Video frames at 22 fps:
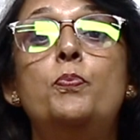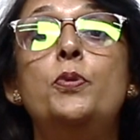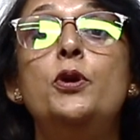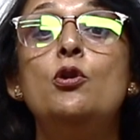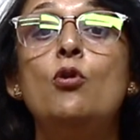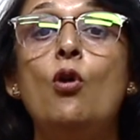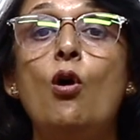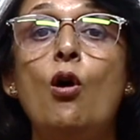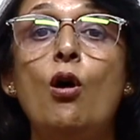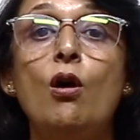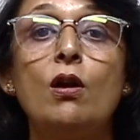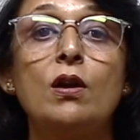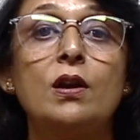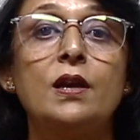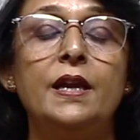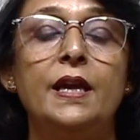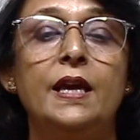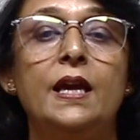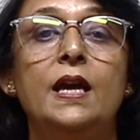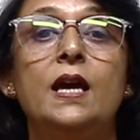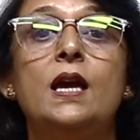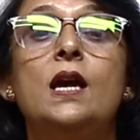
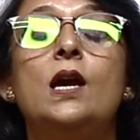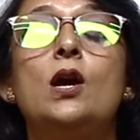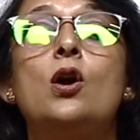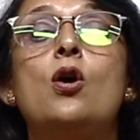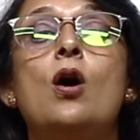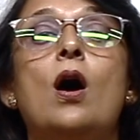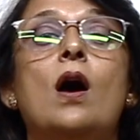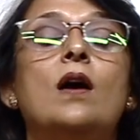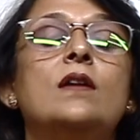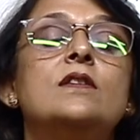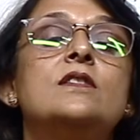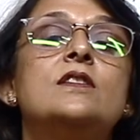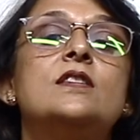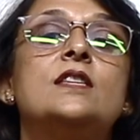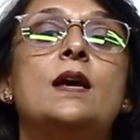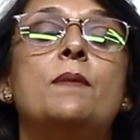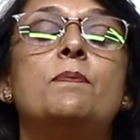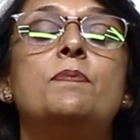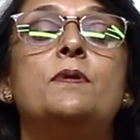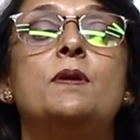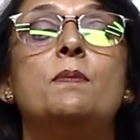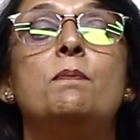purely
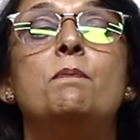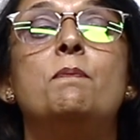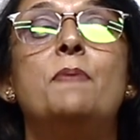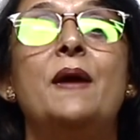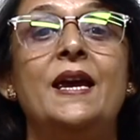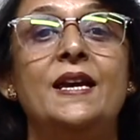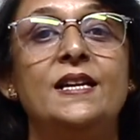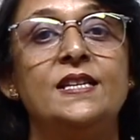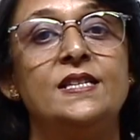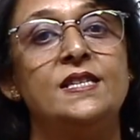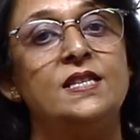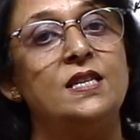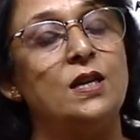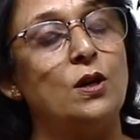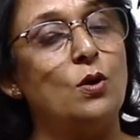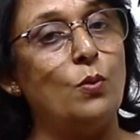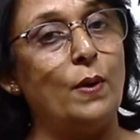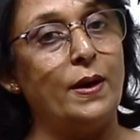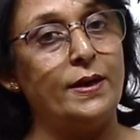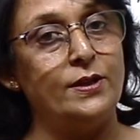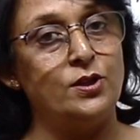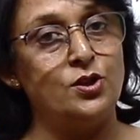concept-based
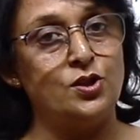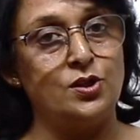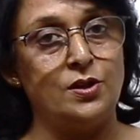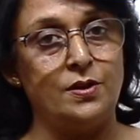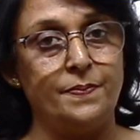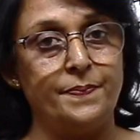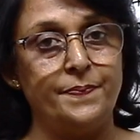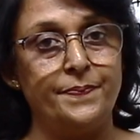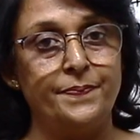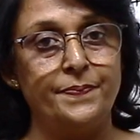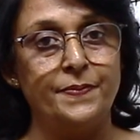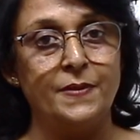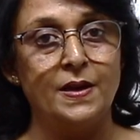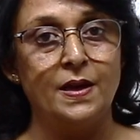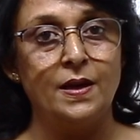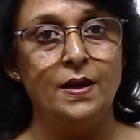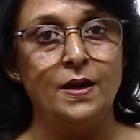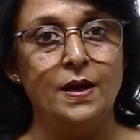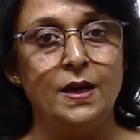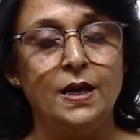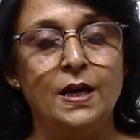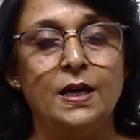question.
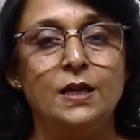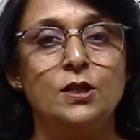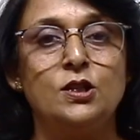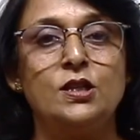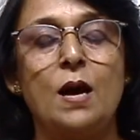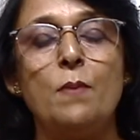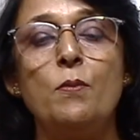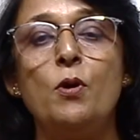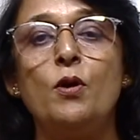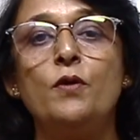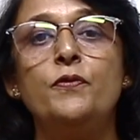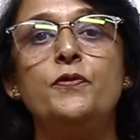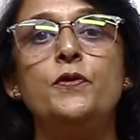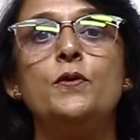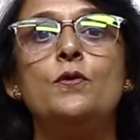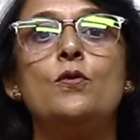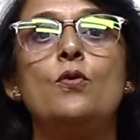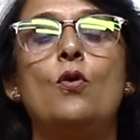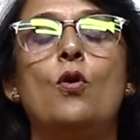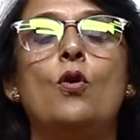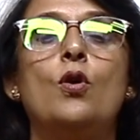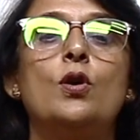Some of
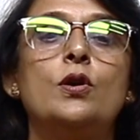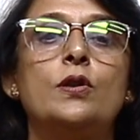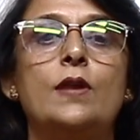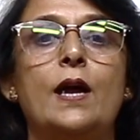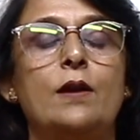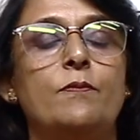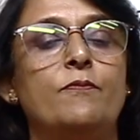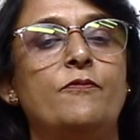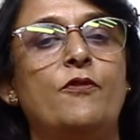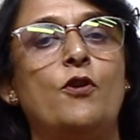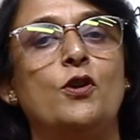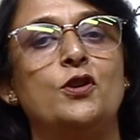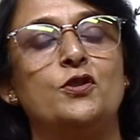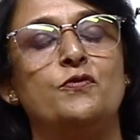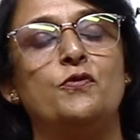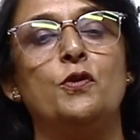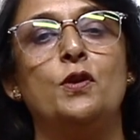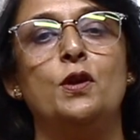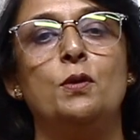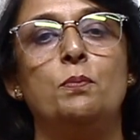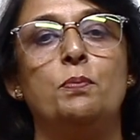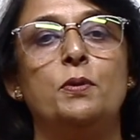you wrote that
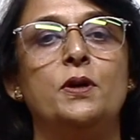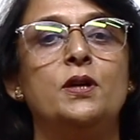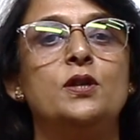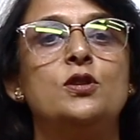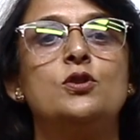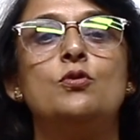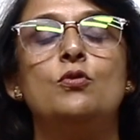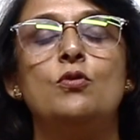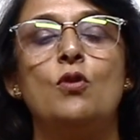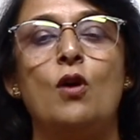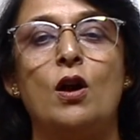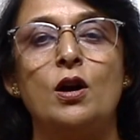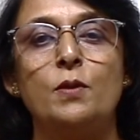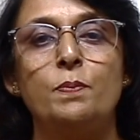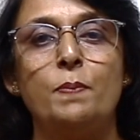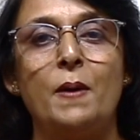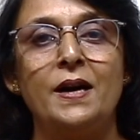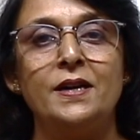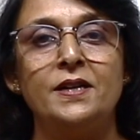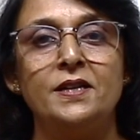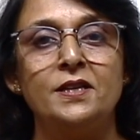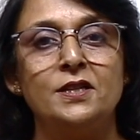phospholipids do not
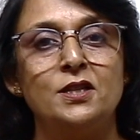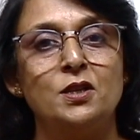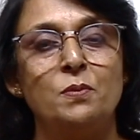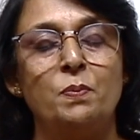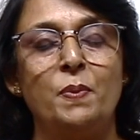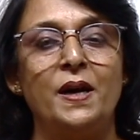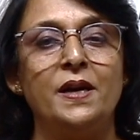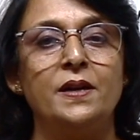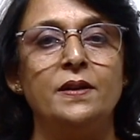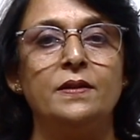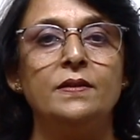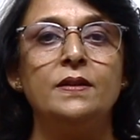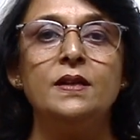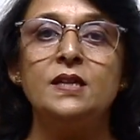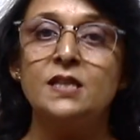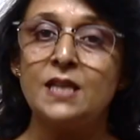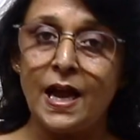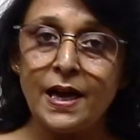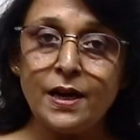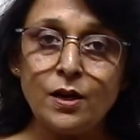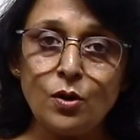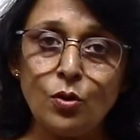participate in
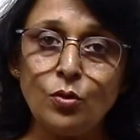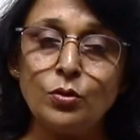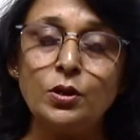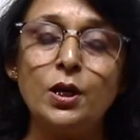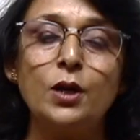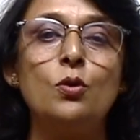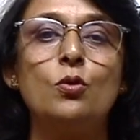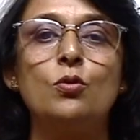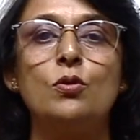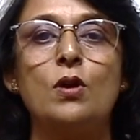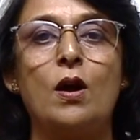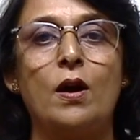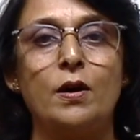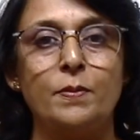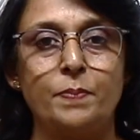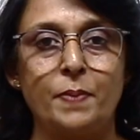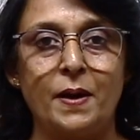this. I know they do not